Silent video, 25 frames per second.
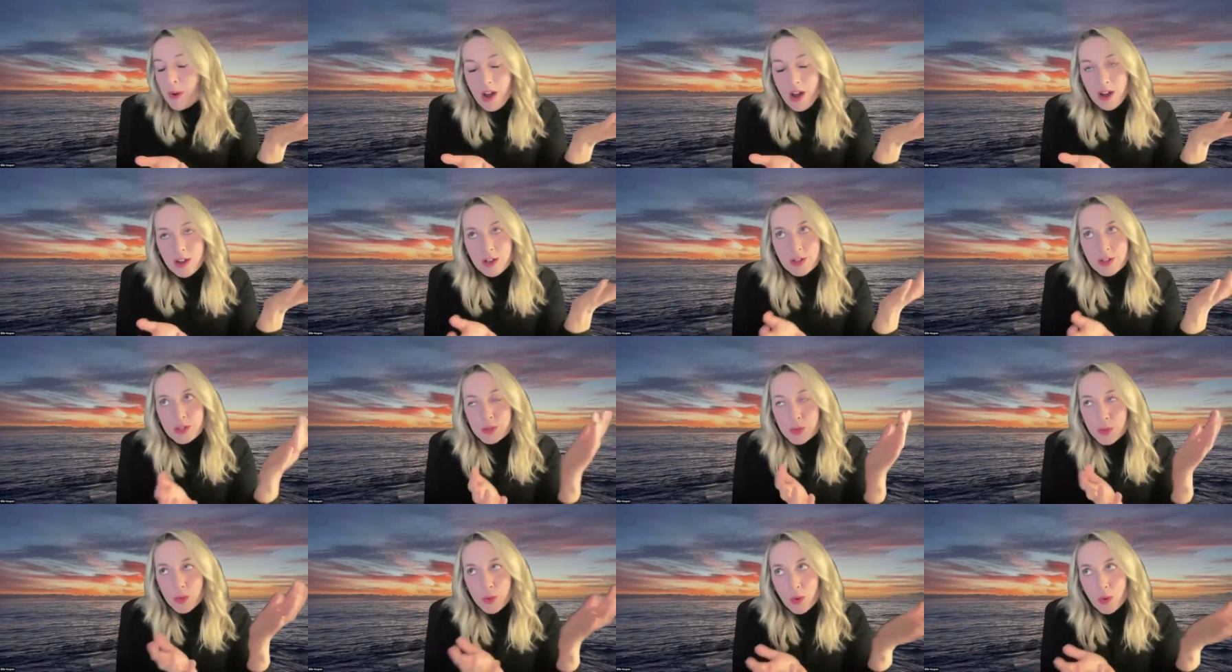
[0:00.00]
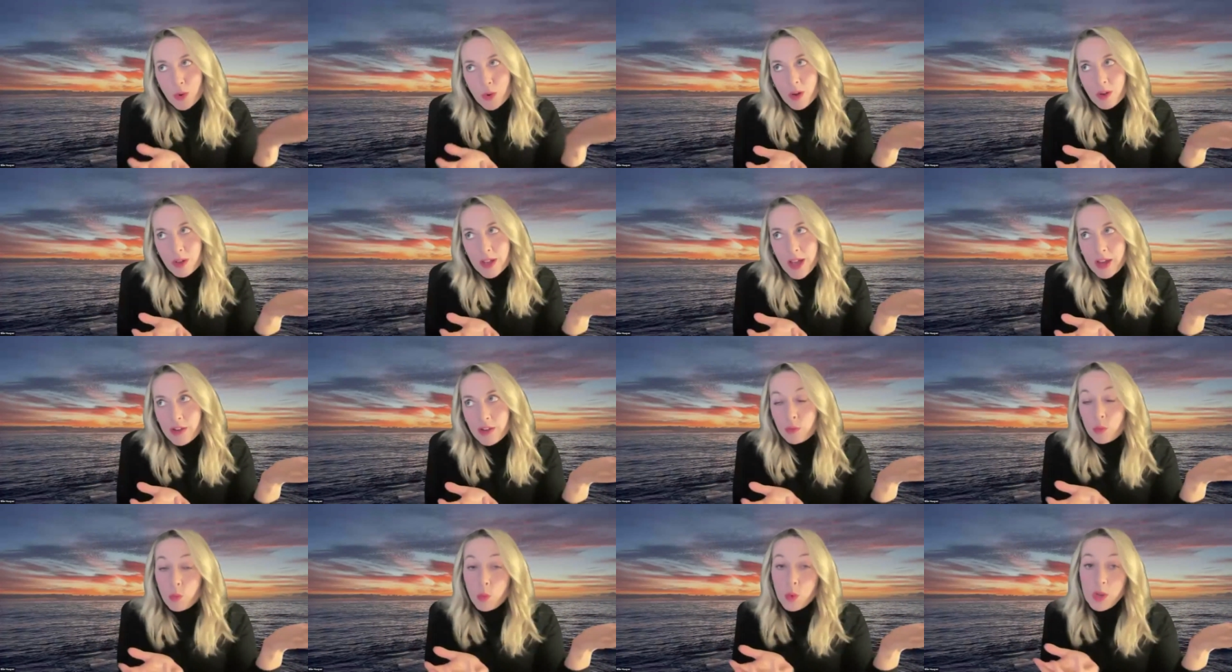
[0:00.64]
parks or
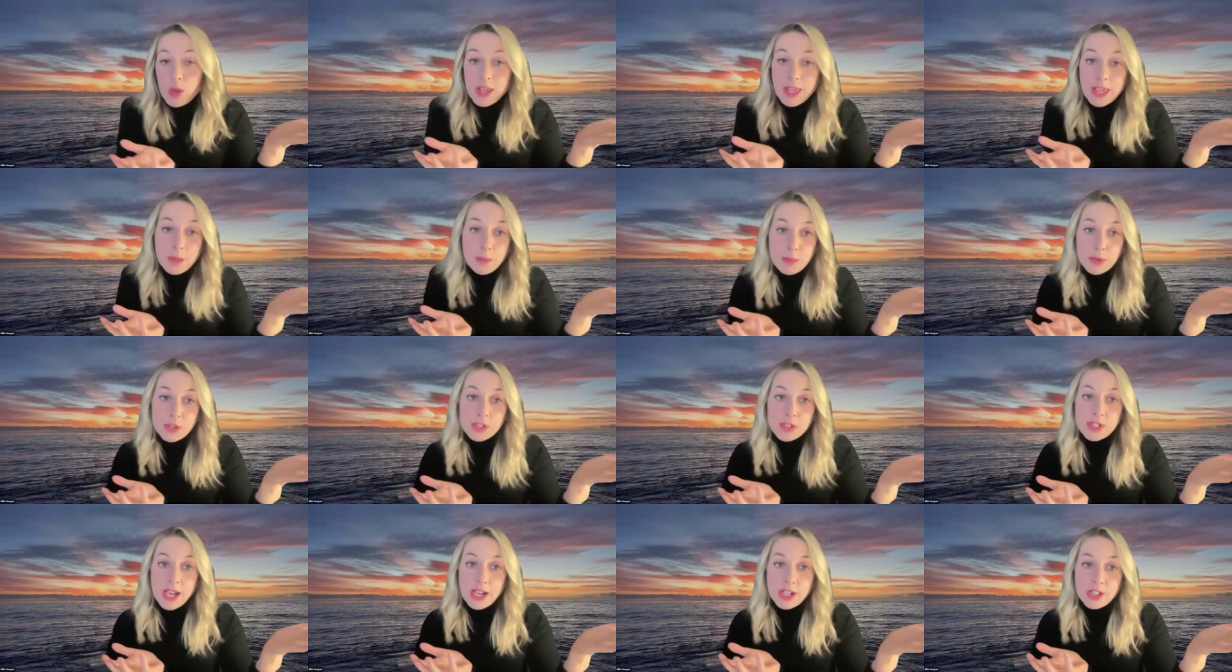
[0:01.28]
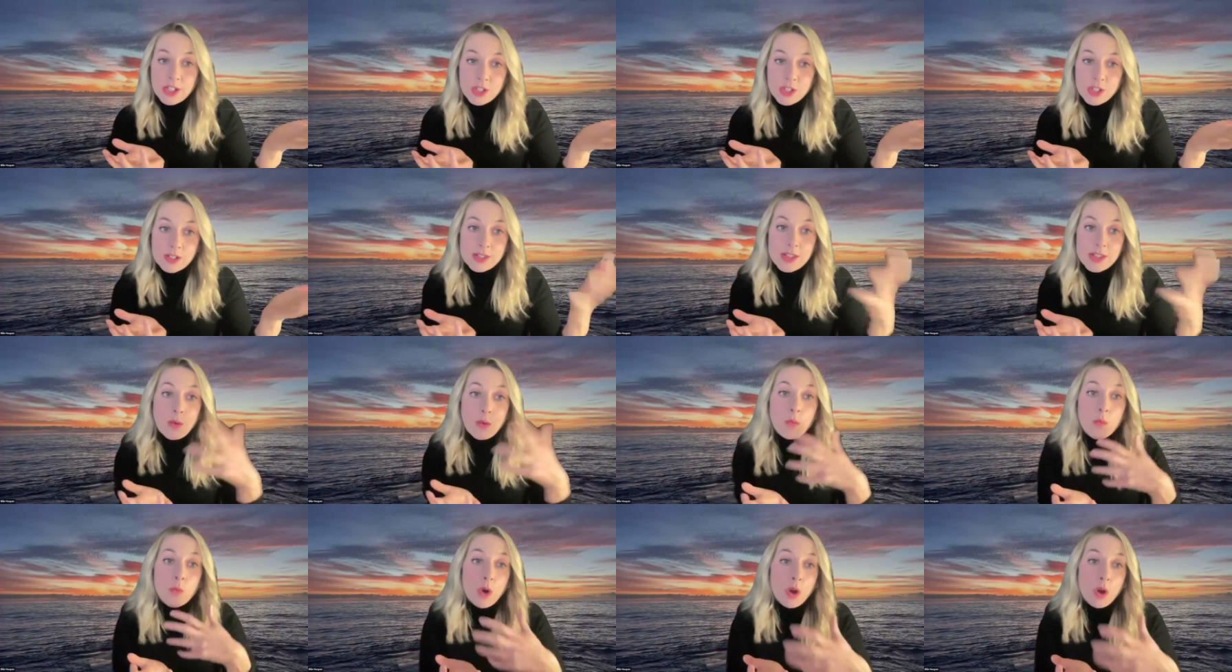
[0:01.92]
kind of weak protections
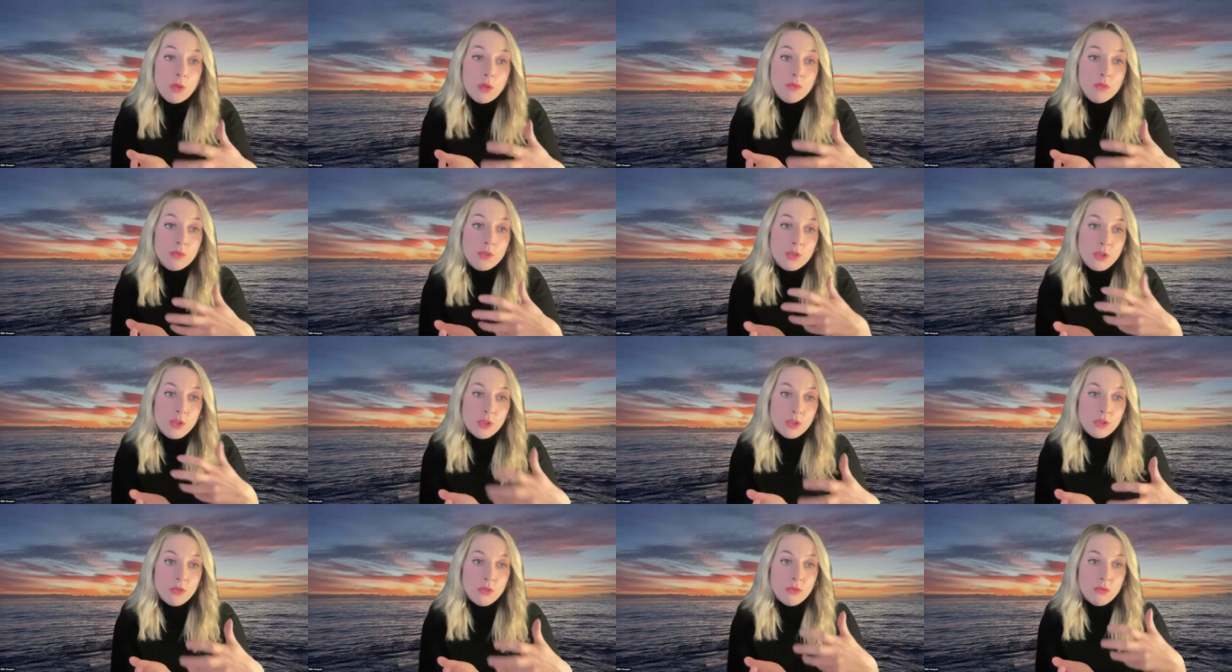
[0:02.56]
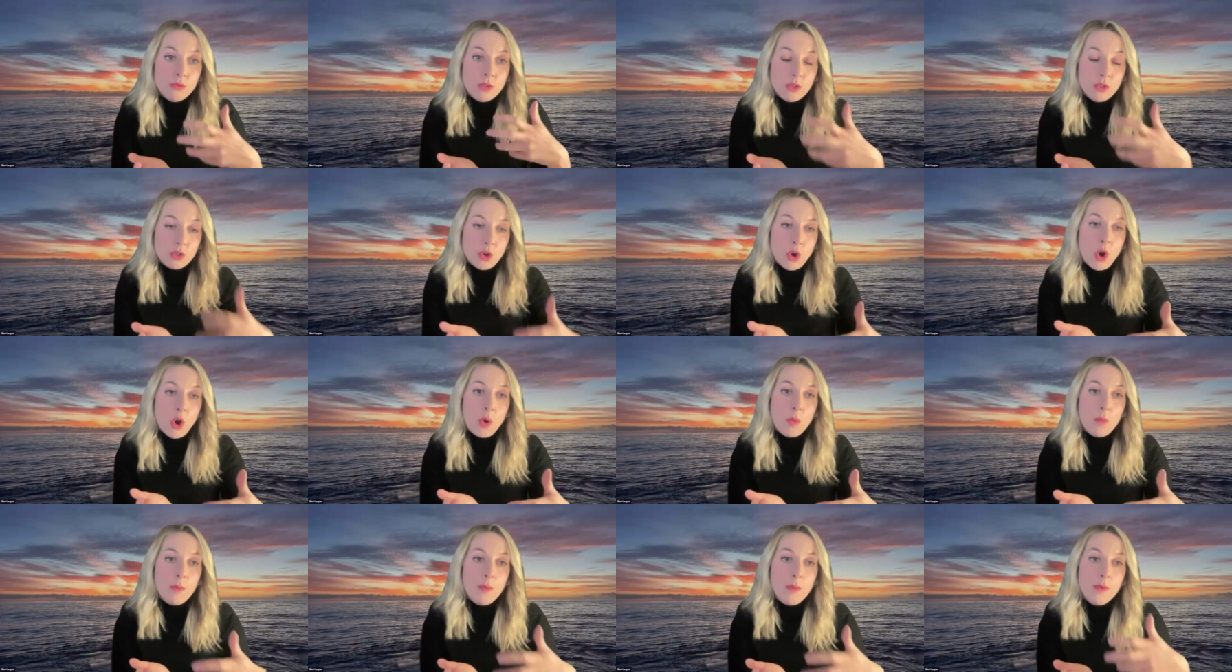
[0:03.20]
that won't do the
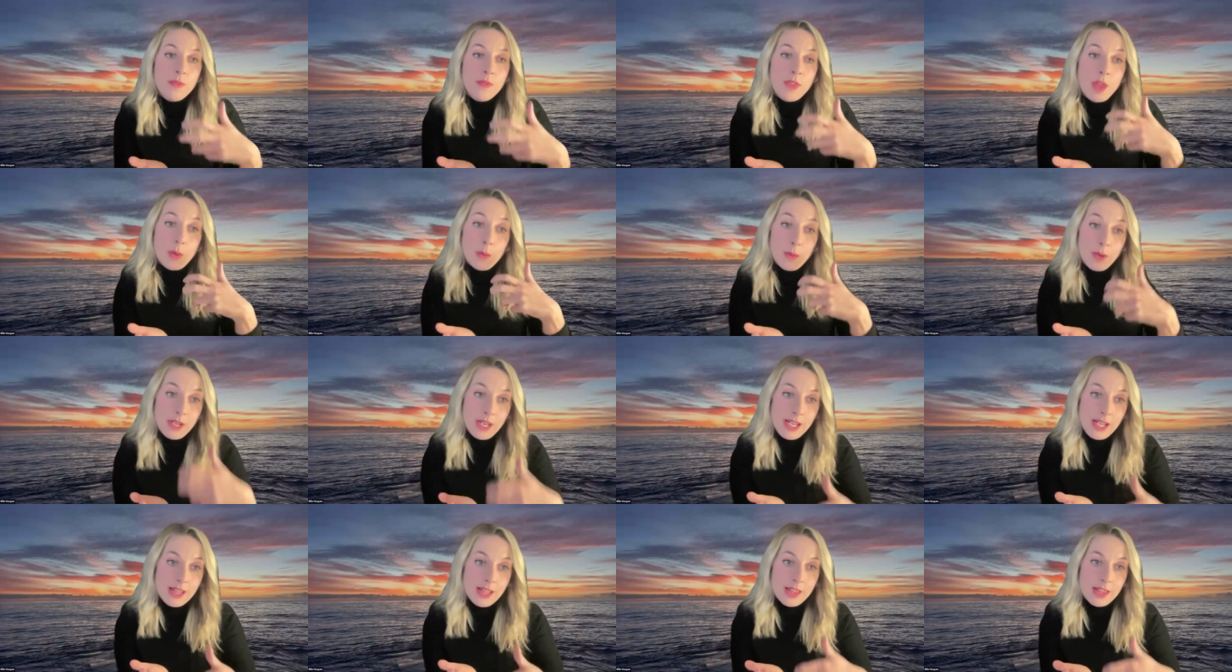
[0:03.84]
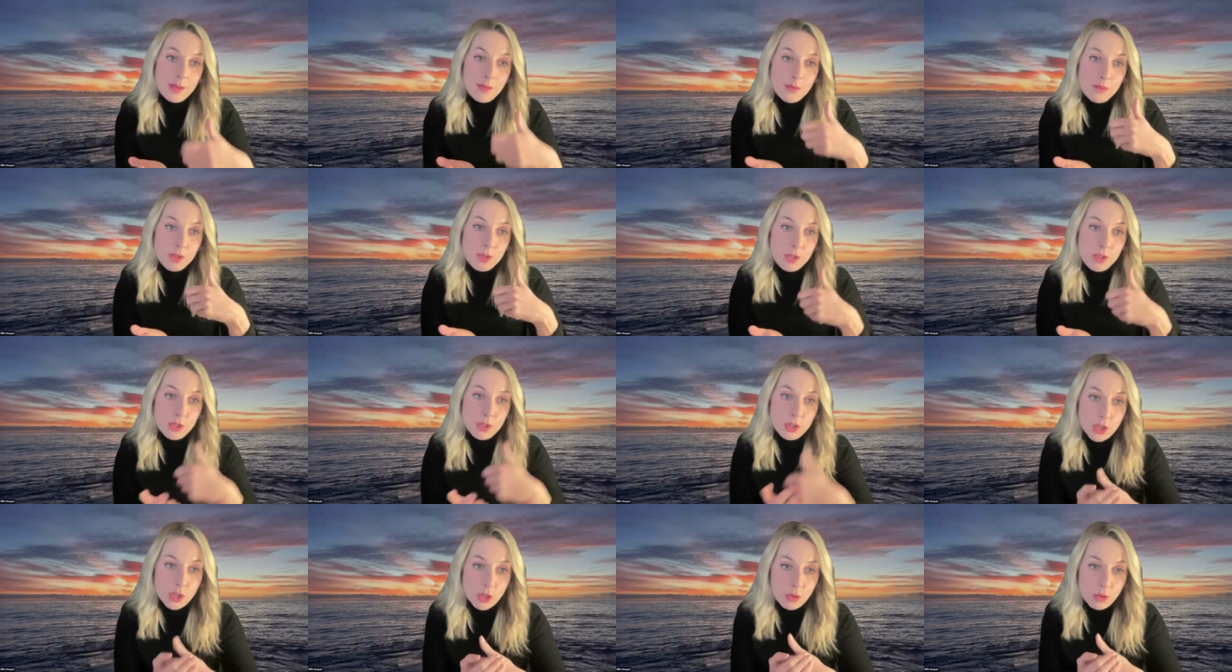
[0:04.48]
job that we need them
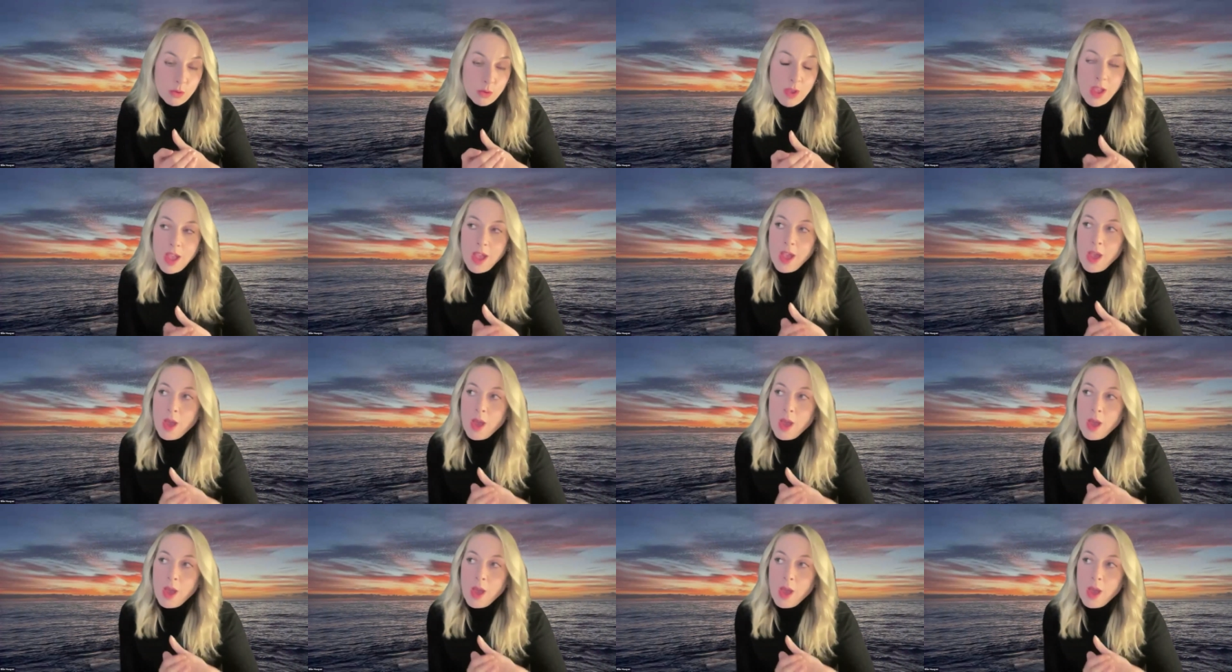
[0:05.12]
to do.